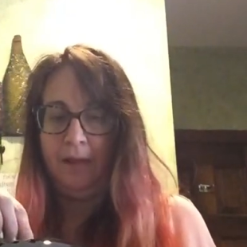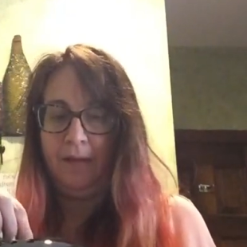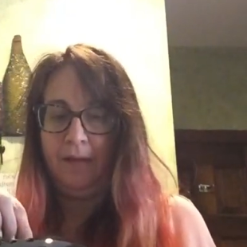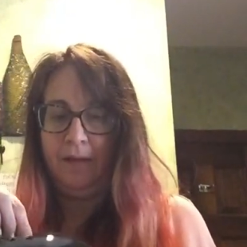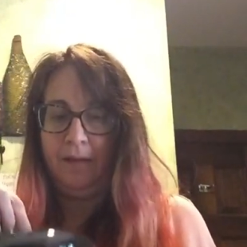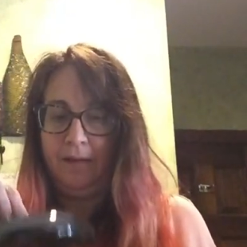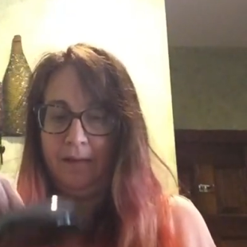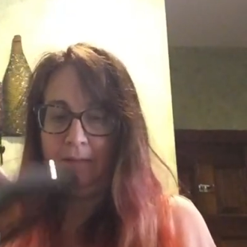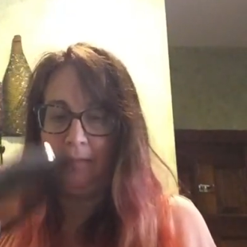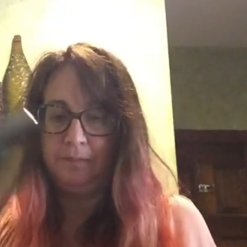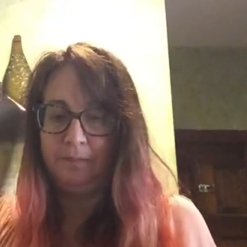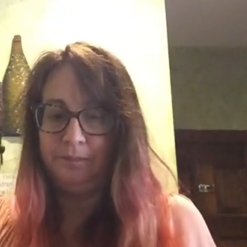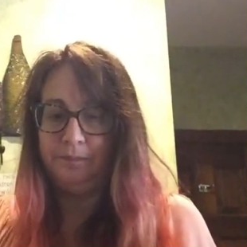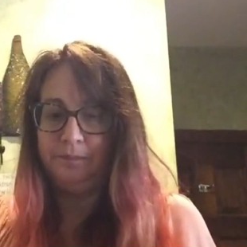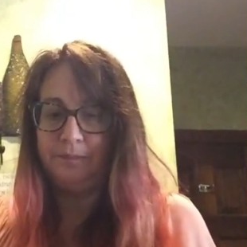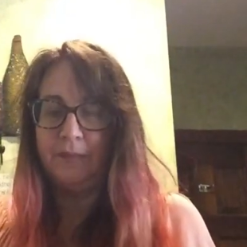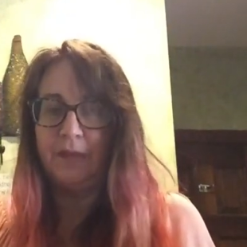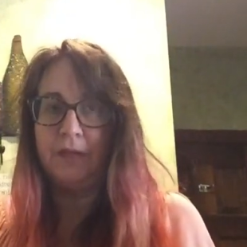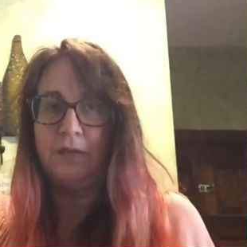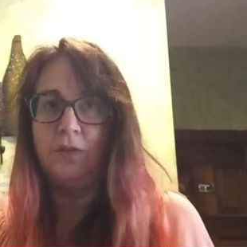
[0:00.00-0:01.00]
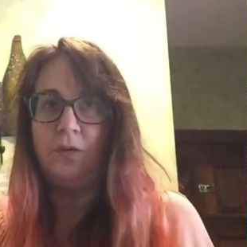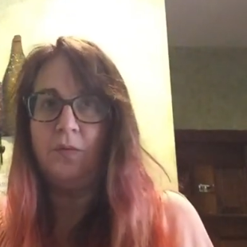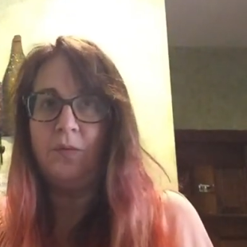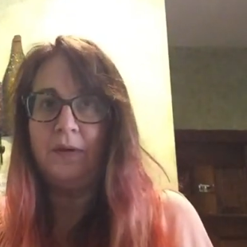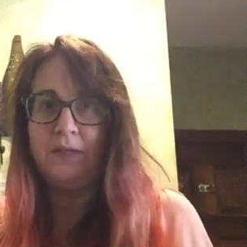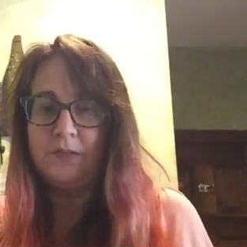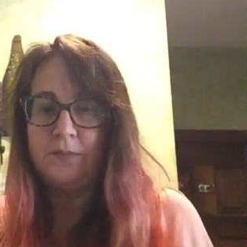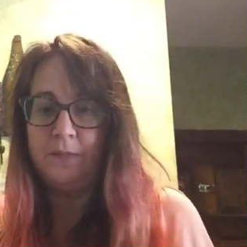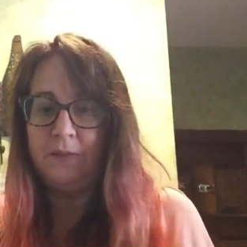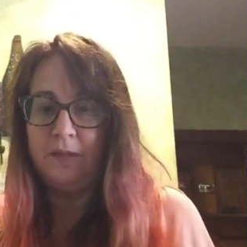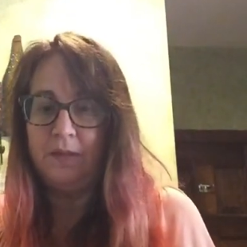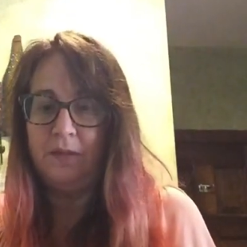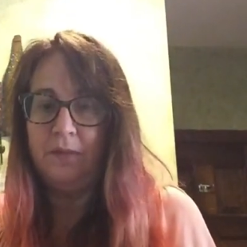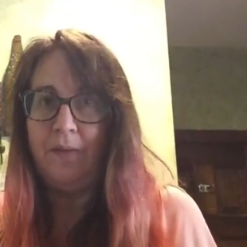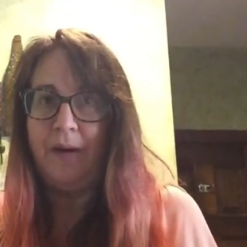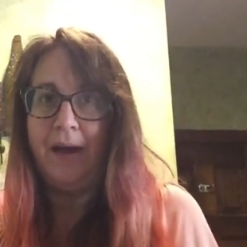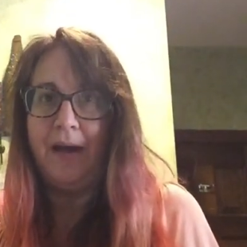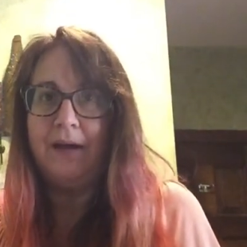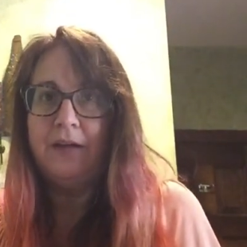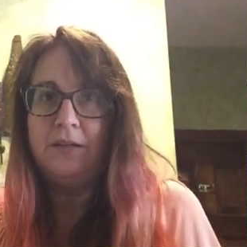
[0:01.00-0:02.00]
I don't want to spill the
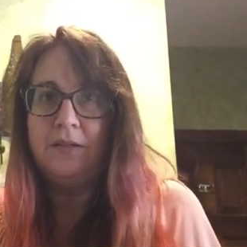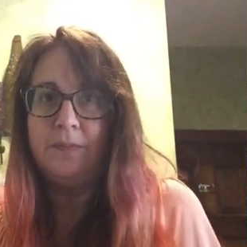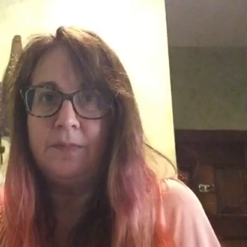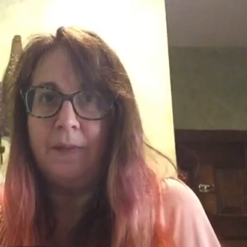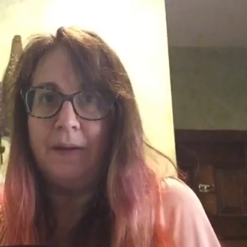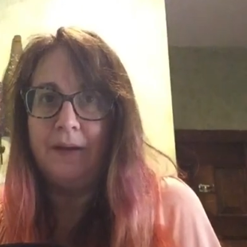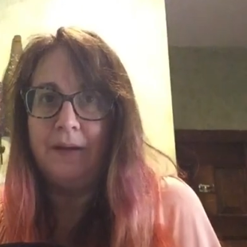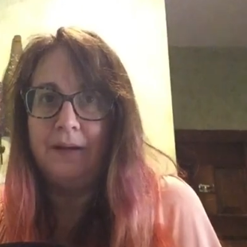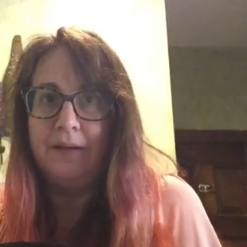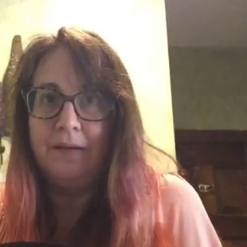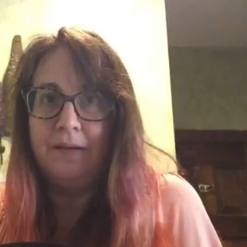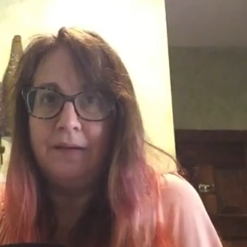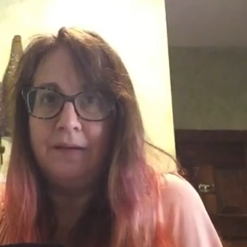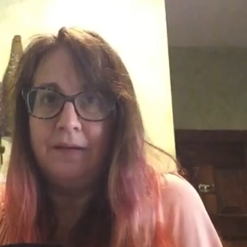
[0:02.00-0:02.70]
wax, but